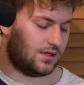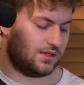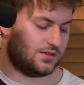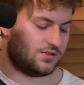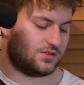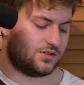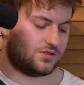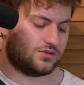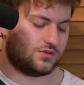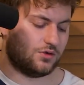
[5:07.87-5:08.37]

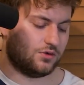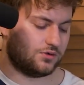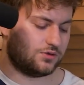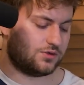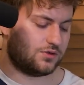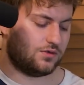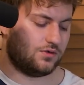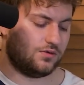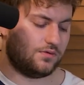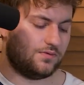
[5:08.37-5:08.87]
it's just those
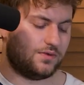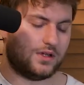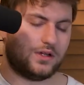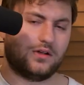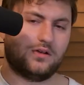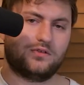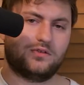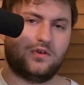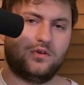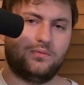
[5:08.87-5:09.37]
two
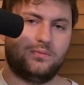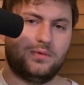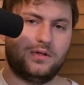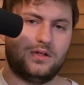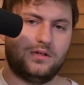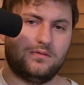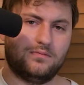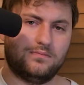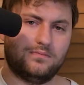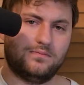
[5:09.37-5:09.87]
fingers
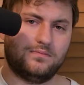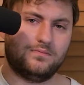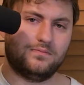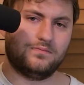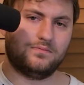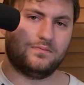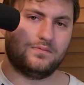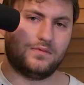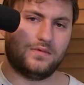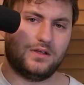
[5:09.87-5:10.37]
open,
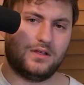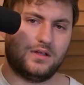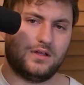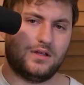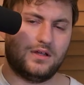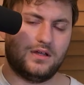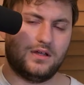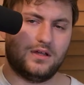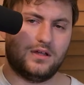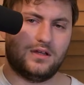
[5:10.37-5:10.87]

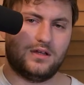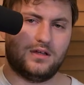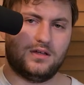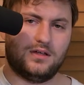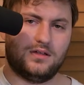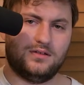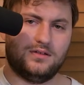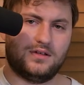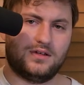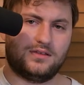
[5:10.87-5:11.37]

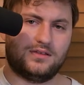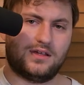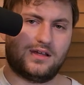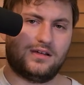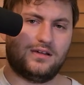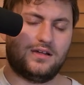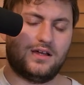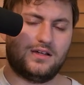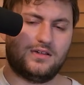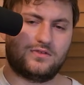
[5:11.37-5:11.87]
and you get that
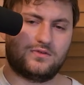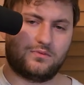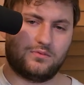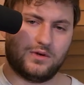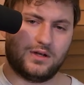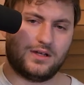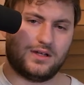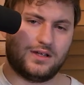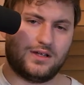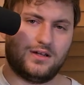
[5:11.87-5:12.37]
nice
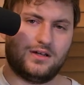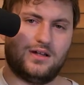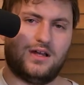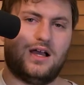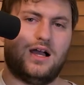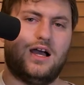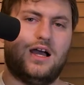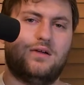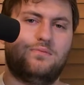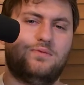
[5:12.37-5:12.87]
ringing
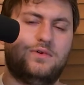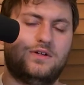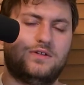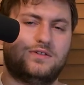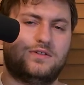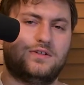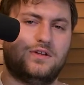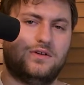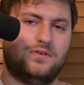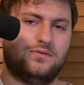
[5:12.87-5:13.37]

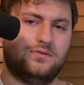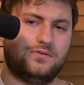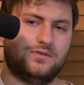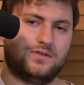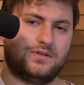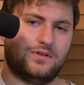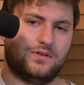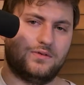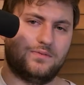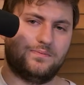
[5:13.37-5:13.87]
high-pitched tone.
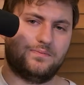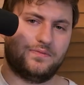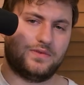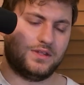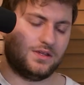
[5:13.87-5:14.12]
So